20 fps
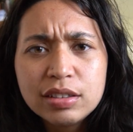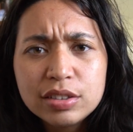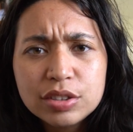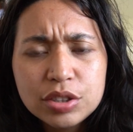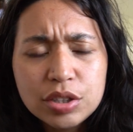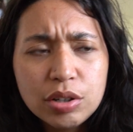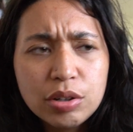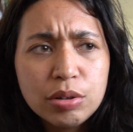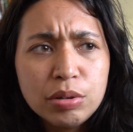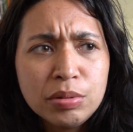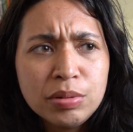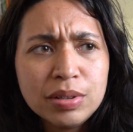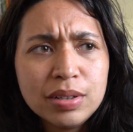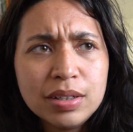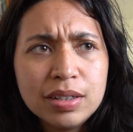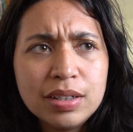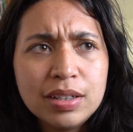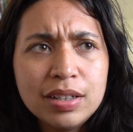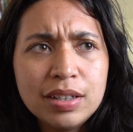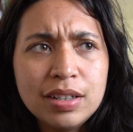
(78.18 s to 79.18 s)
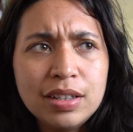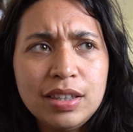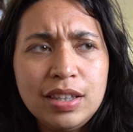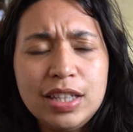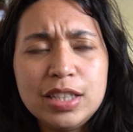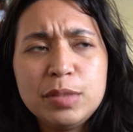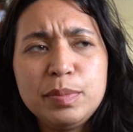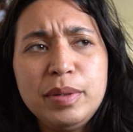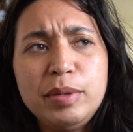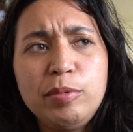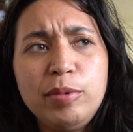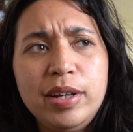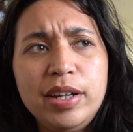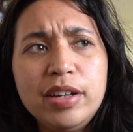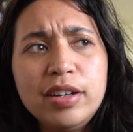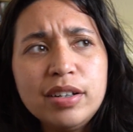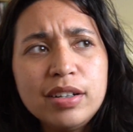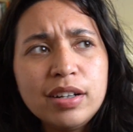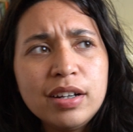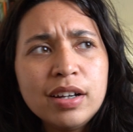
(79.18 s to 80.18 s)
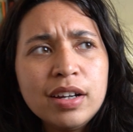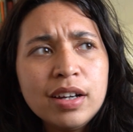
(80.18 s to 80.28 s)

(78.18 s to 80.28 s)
so that's been weird.